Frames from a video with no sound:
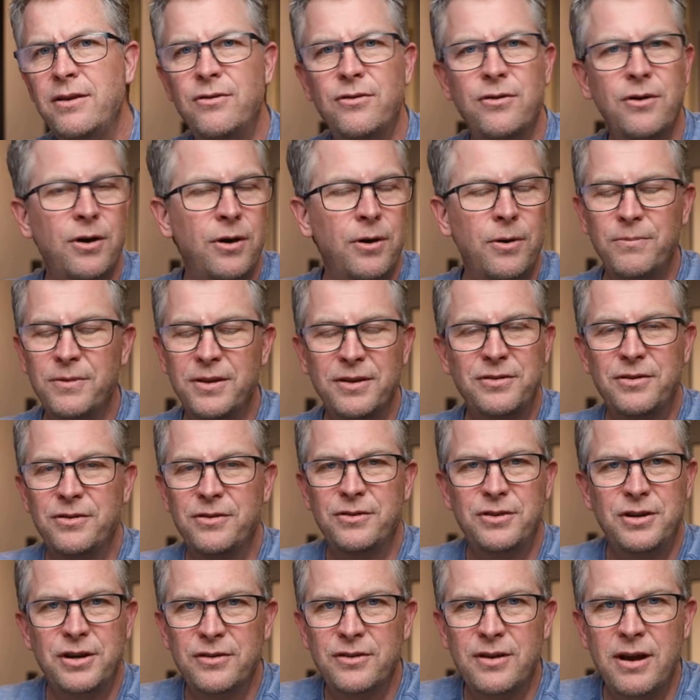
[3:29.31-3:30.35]
so this is
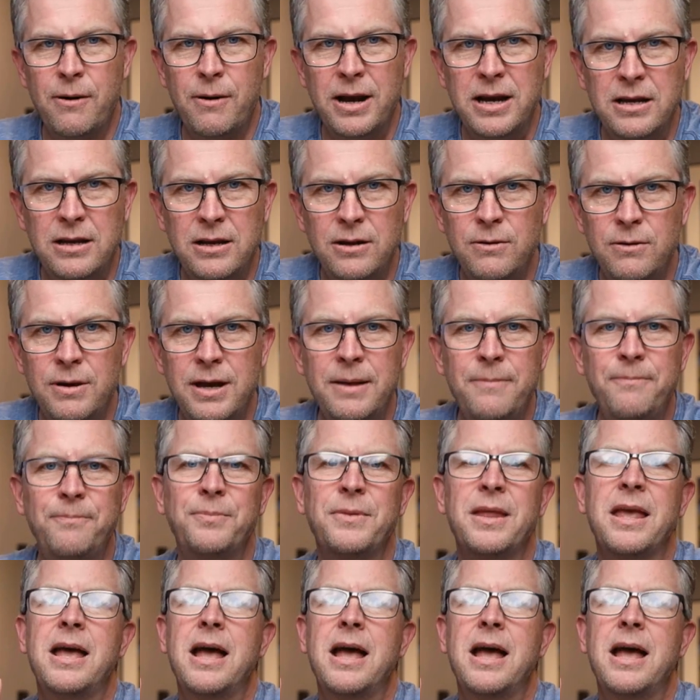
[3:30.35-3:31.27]
just how I do it.